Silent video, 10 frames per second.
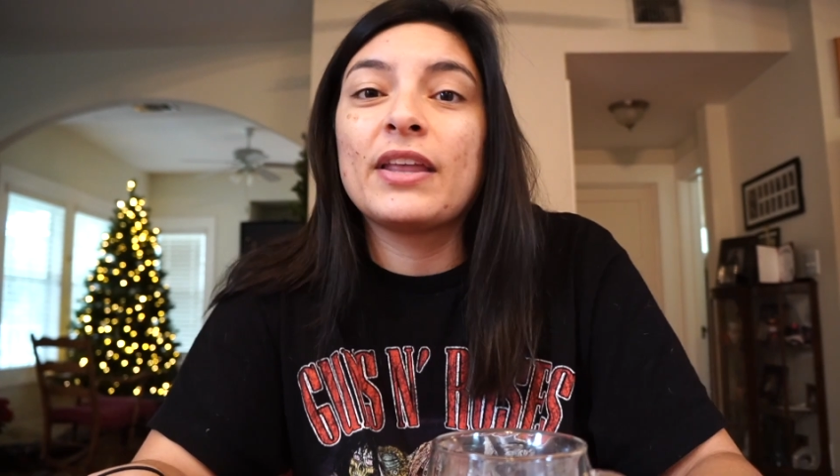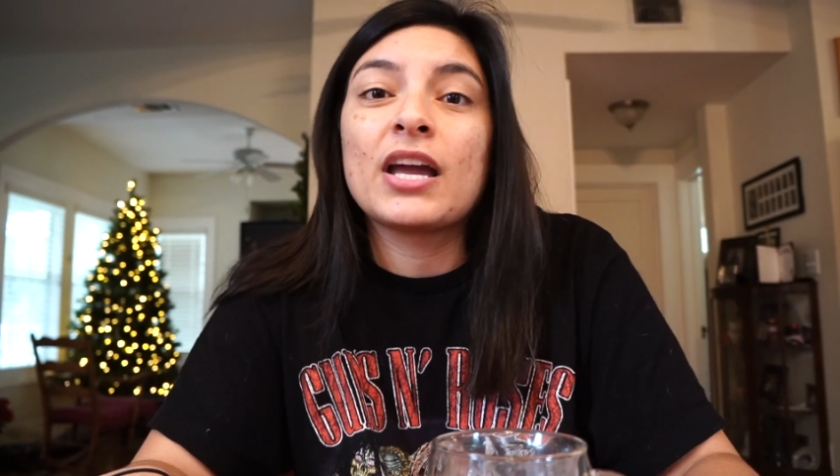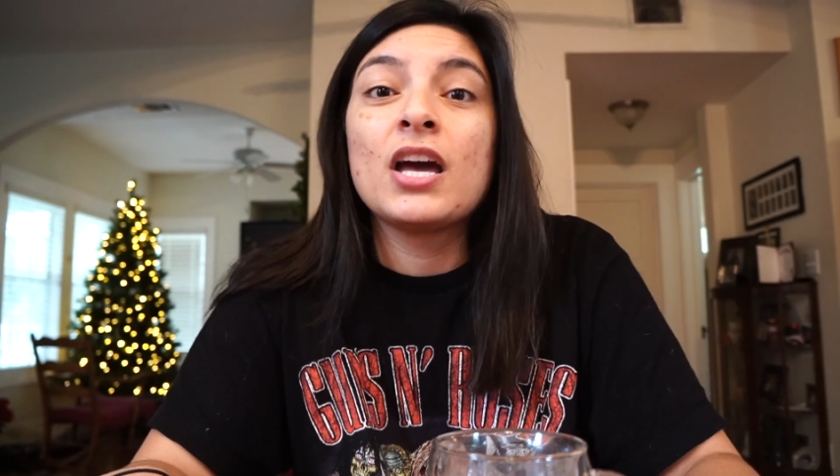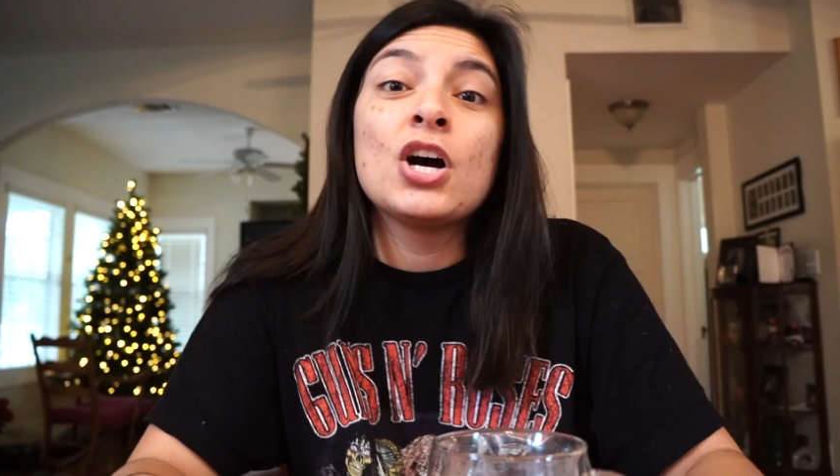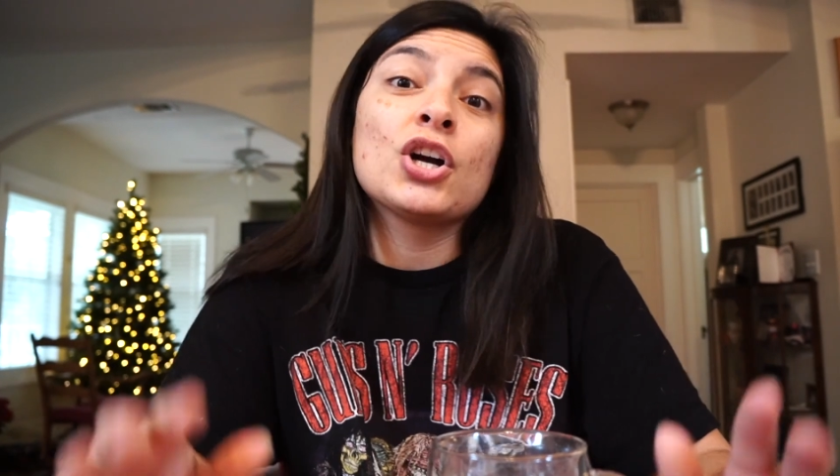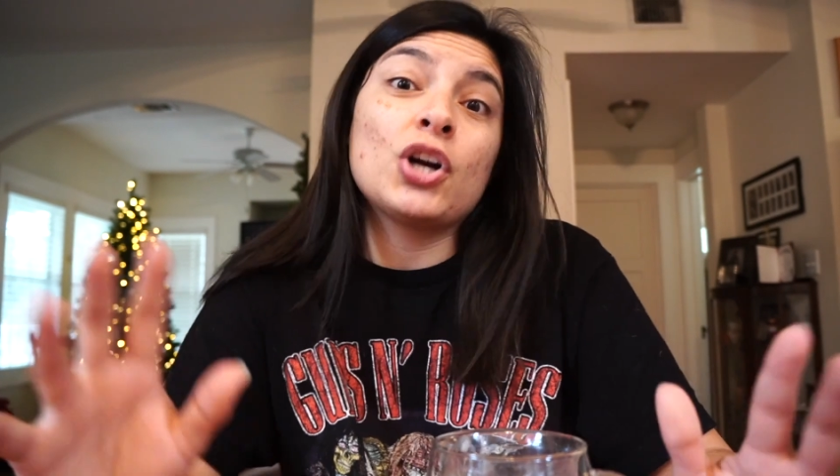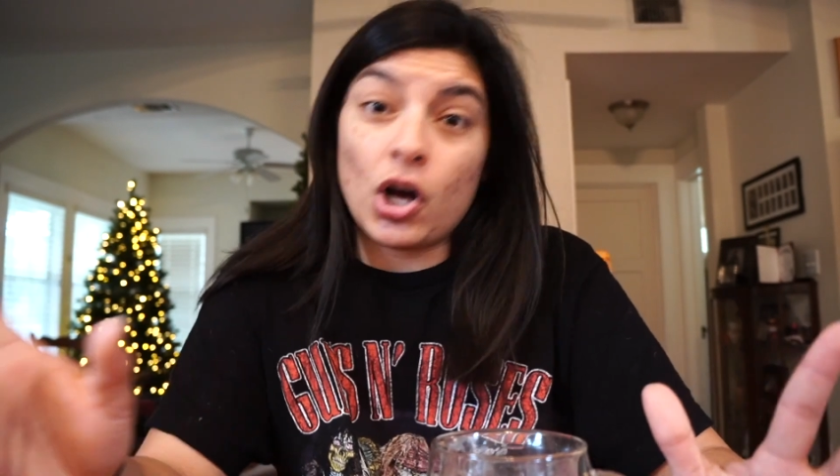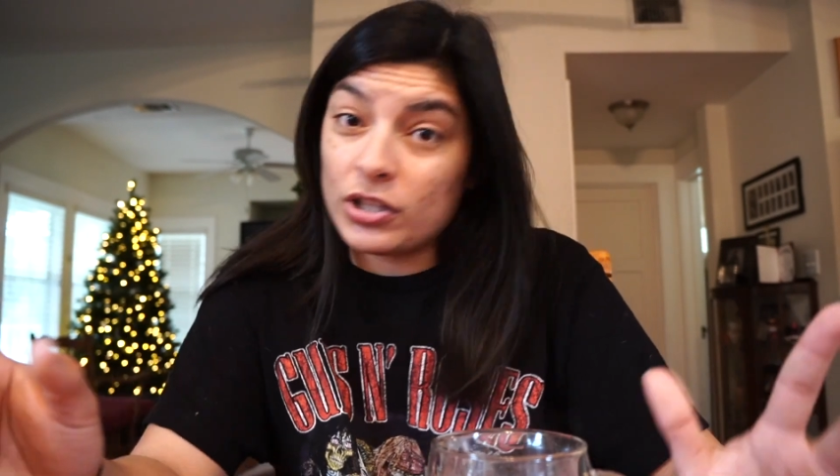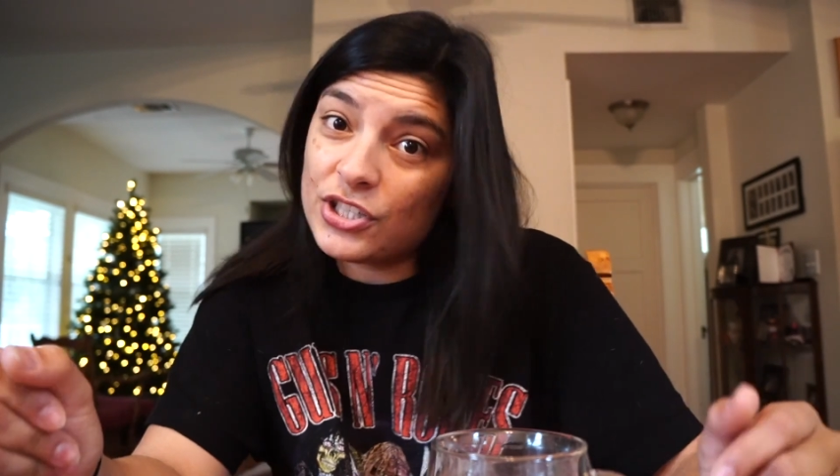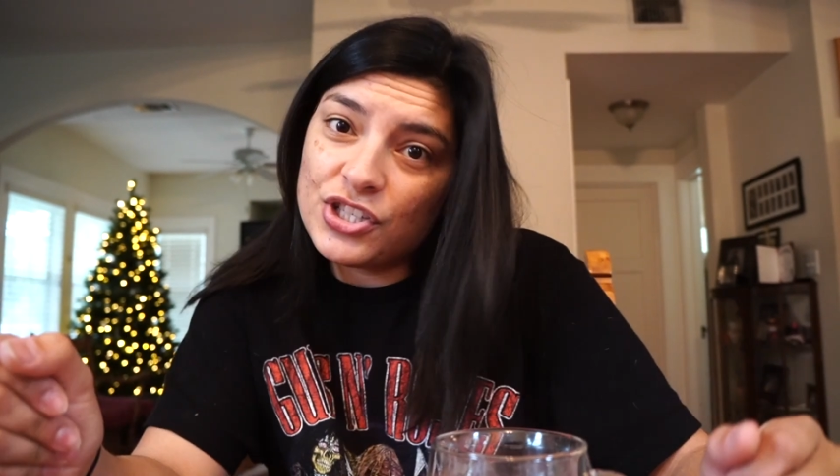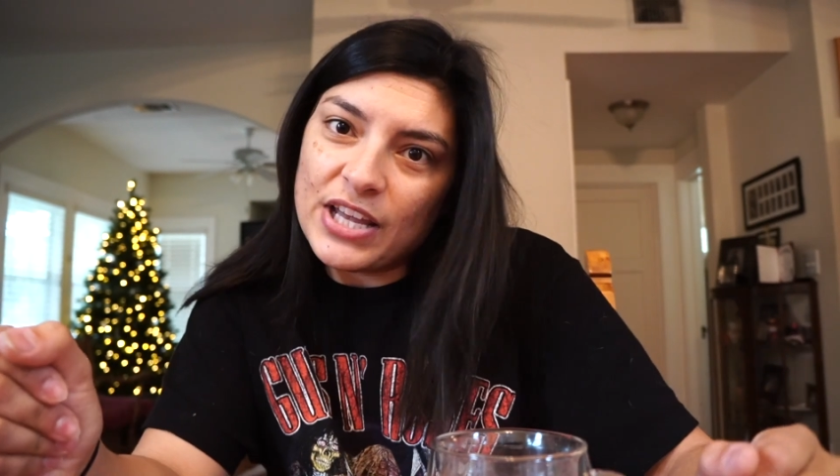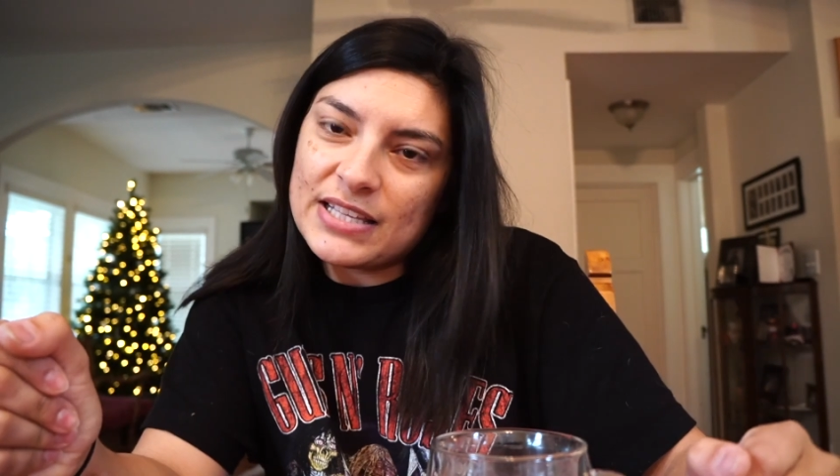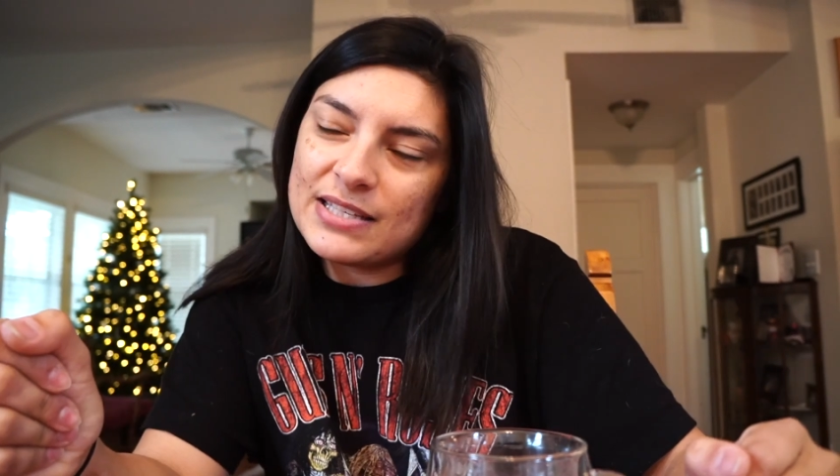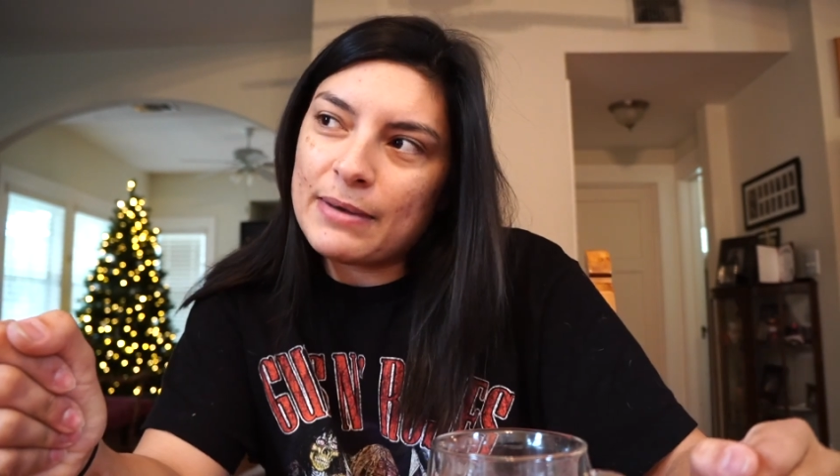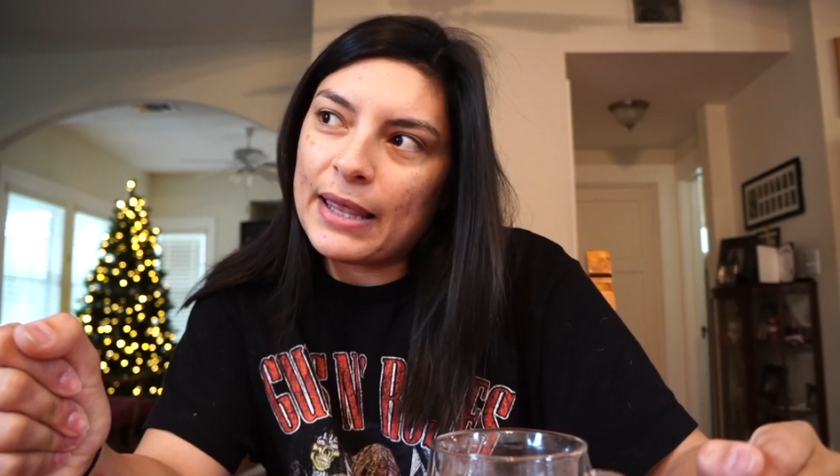like college
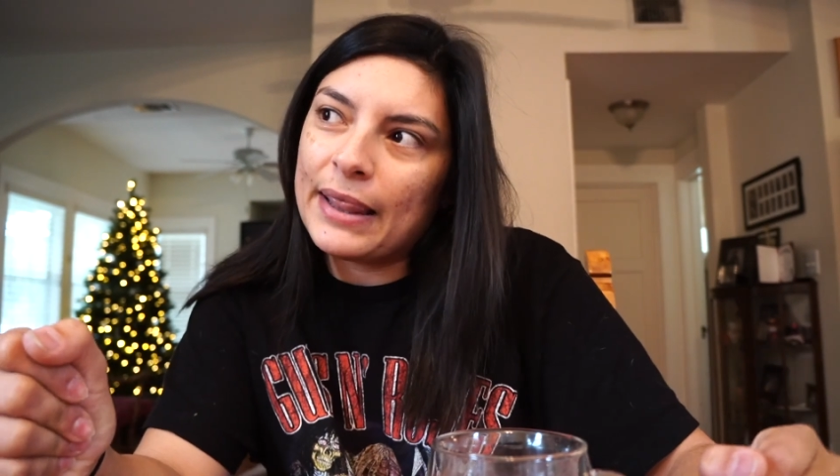days in my